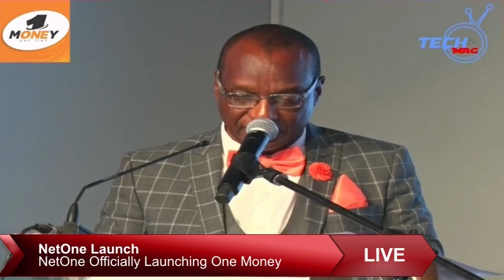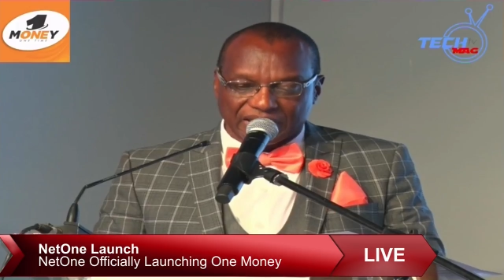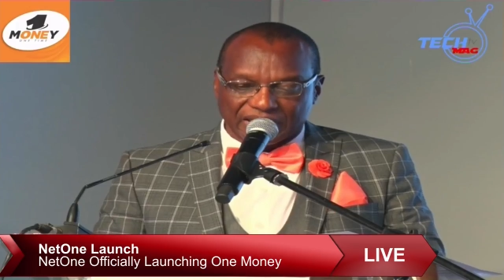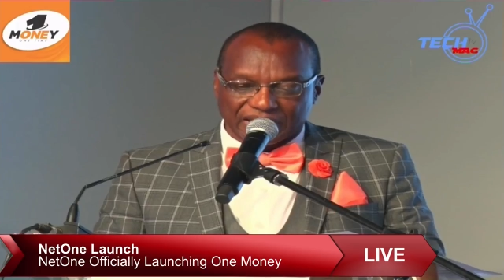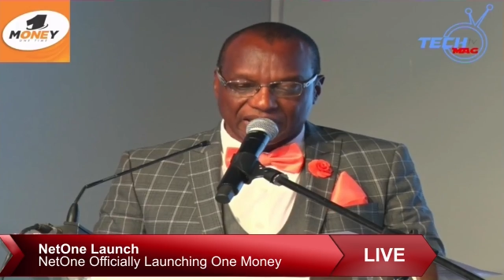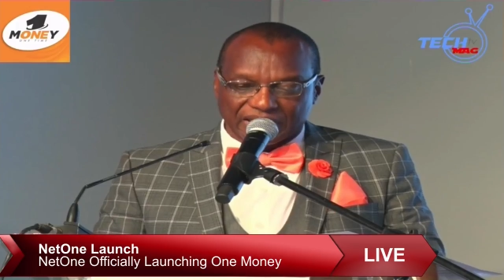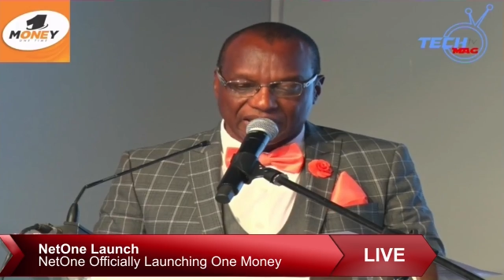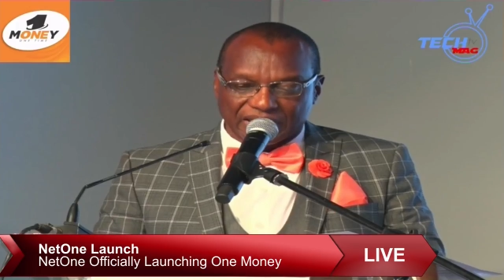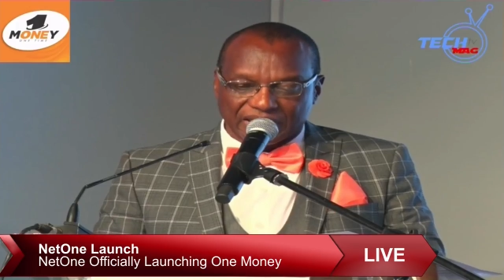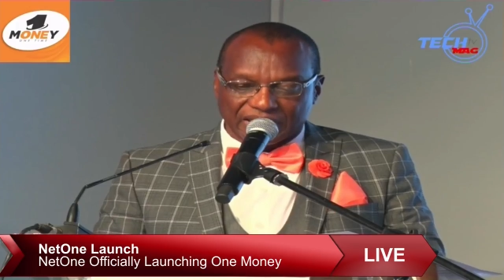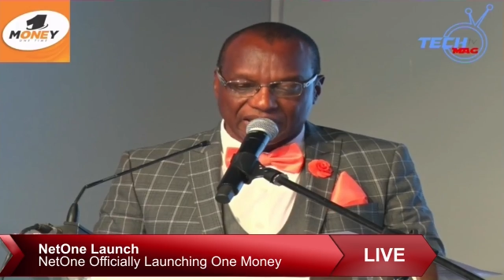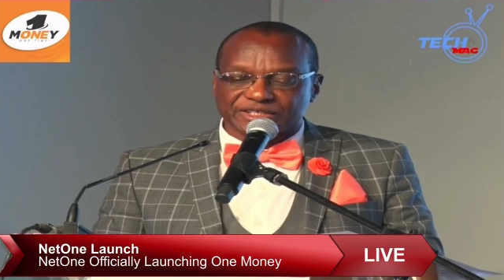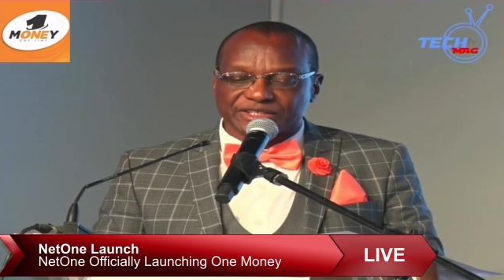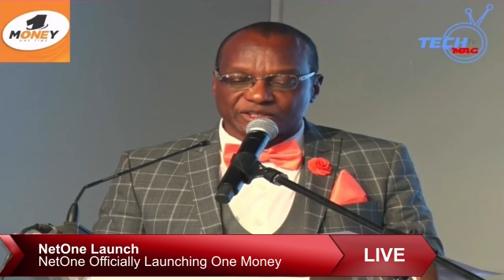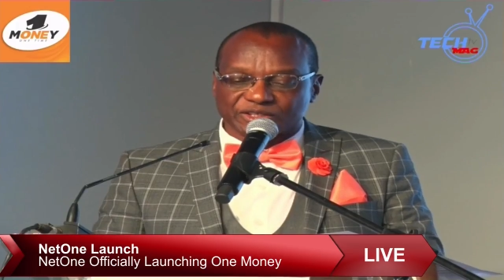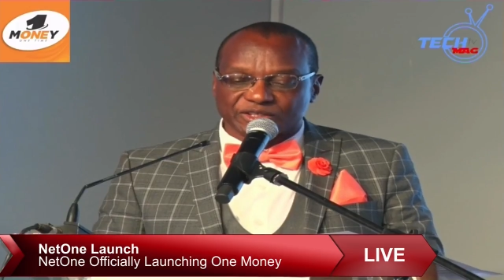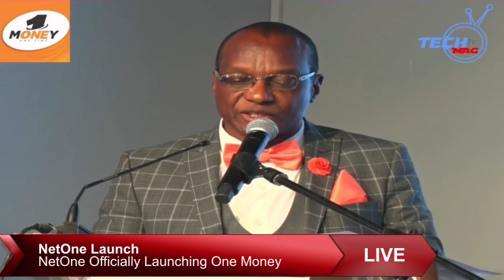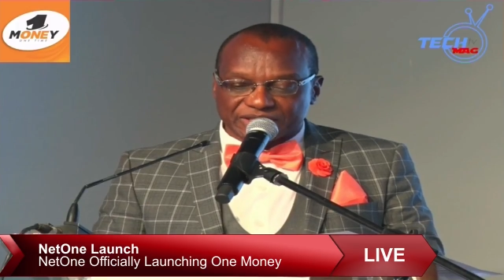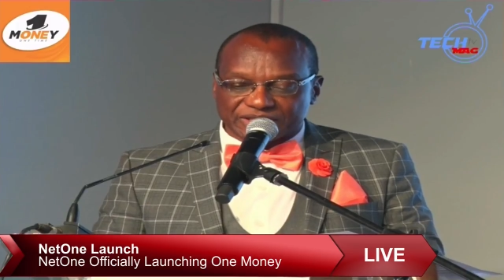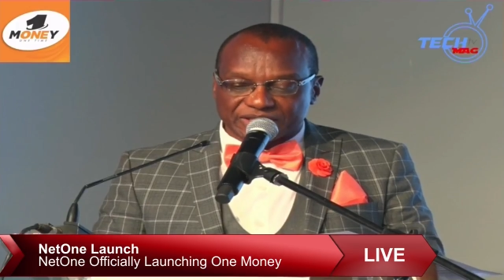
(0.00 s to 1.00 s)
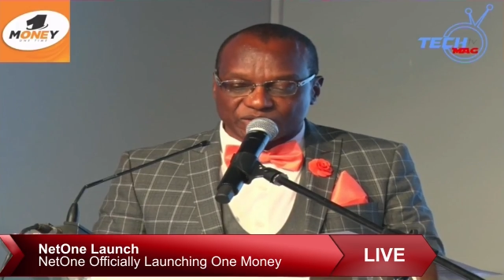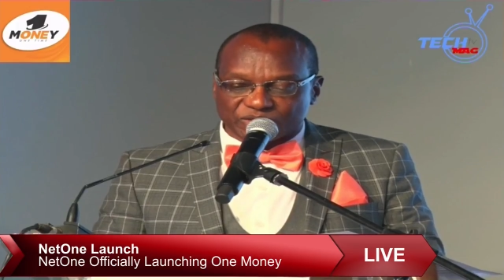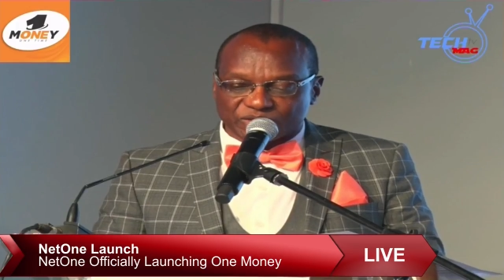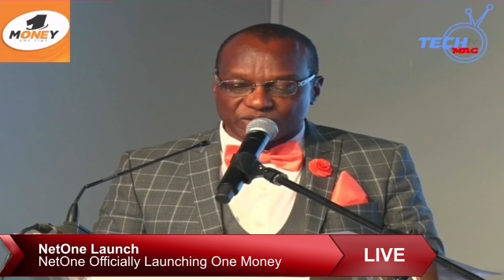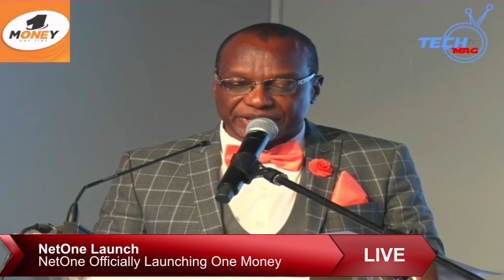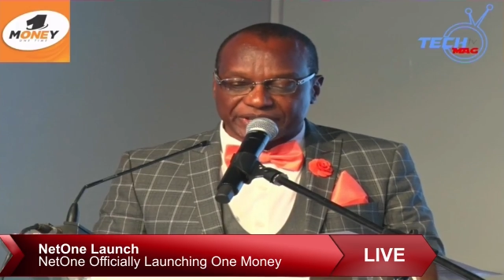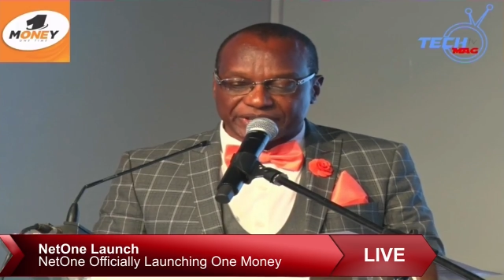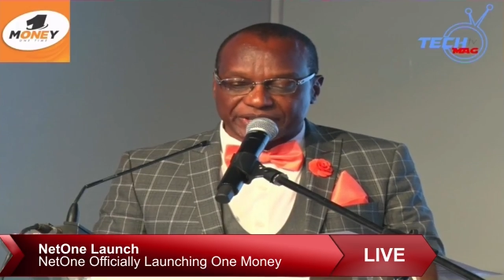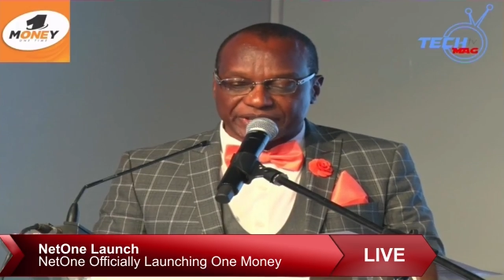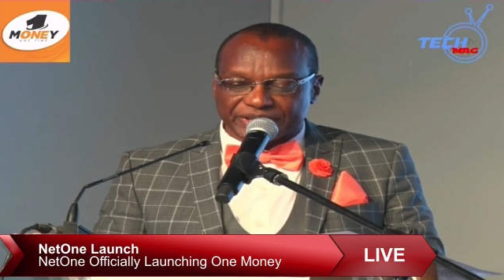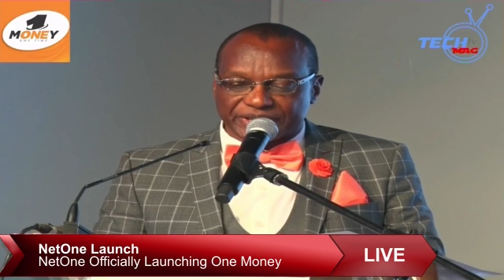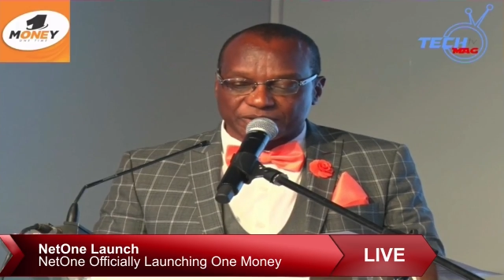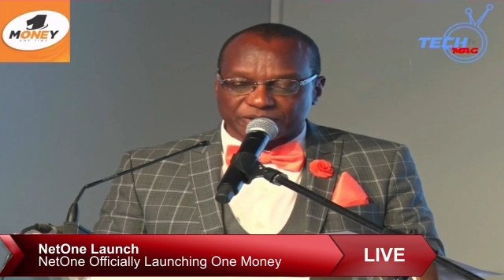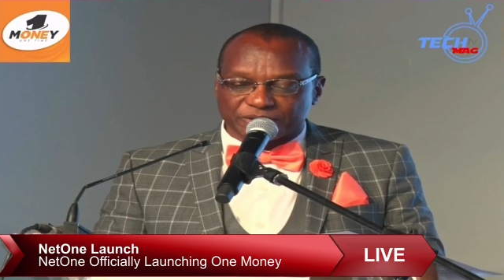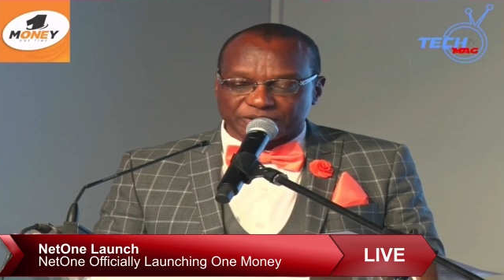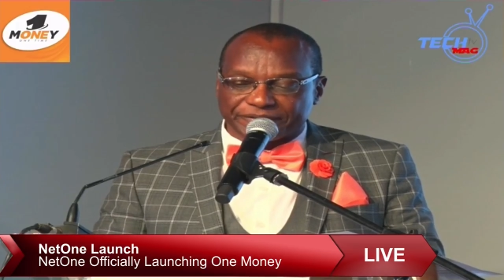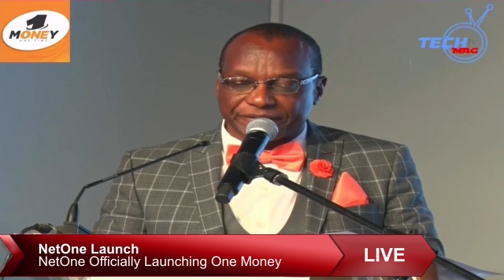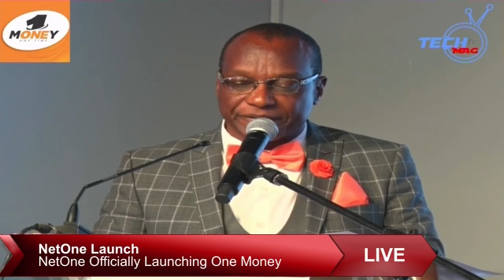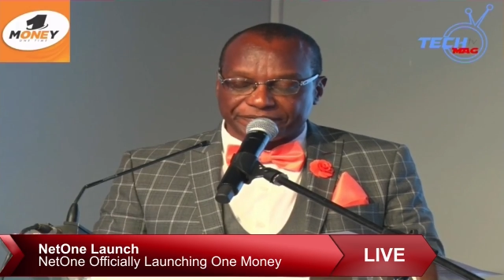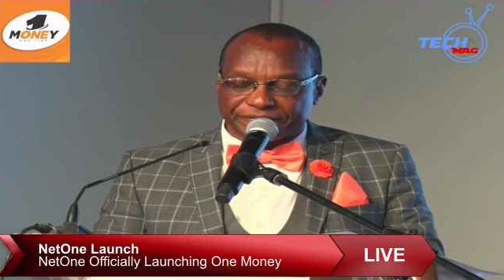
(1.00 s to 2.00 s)
Our customers will be able to
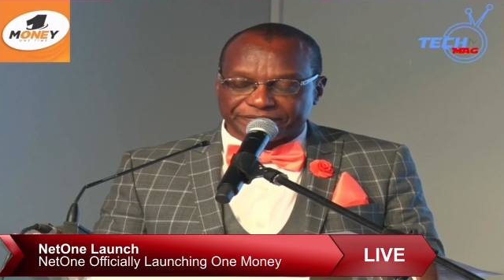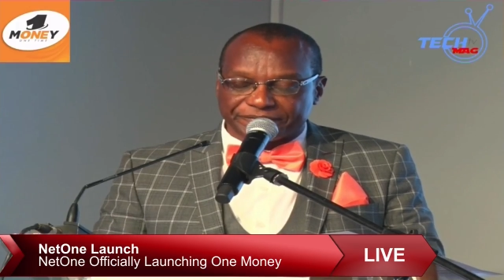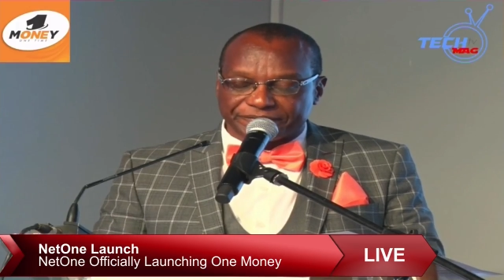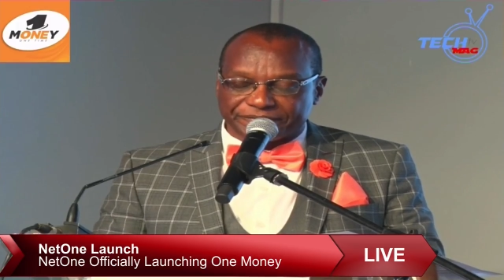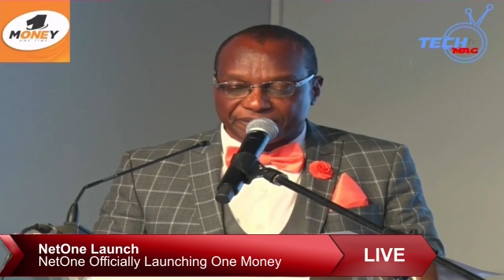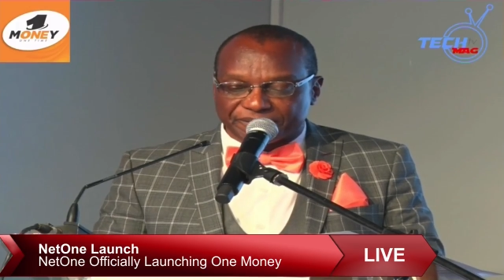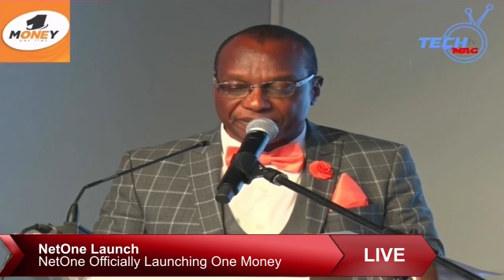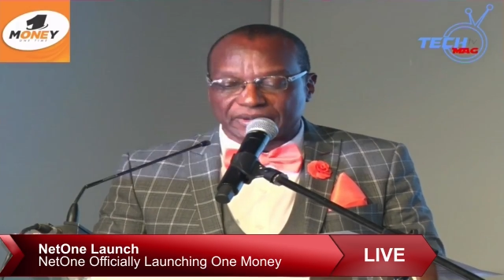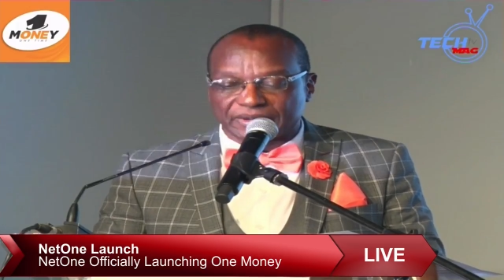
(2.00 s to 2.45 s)
perform